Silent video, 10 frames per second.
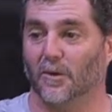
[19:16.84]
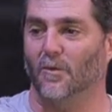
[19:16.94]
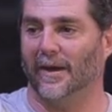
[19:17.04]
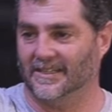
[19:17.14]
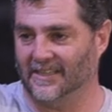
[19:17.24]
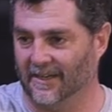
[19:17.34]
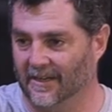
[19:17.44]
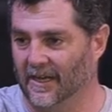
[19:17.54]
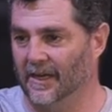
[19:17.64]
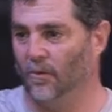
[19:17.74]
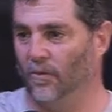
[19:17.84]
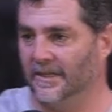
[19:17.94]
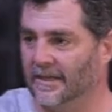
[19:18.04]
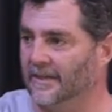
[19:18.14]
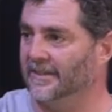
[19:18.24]
correcting what
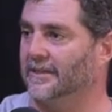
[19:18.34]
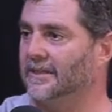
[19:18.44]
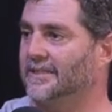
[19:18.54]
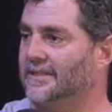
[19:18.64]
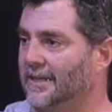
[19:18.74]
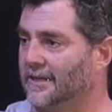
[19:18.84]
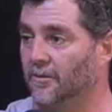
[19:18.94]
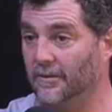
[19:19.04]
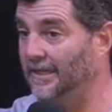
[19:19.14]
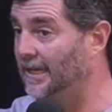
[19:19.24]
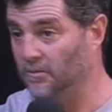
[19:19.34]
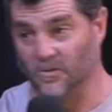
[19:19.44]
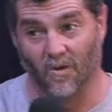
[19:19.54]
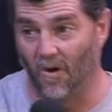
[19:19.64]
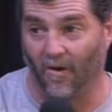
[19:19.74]
he had initially said. Not that he
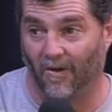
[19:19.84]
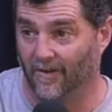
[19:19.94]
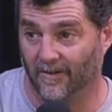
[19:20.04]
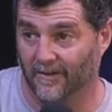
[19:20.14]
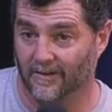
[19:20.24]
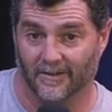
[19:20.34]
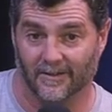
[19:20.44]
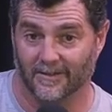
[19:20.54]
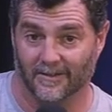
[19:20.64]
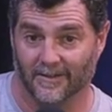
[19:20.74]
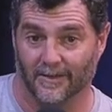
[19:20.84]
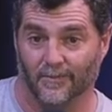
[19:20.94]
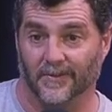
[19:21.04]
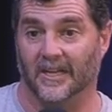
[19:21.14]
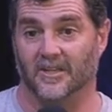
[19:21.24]
was wrong,
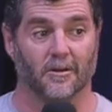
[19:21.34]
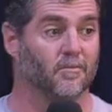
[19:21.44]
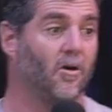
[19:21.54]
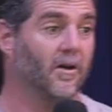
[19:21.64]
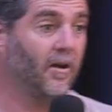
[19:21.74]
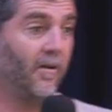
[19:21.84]
but that John Mark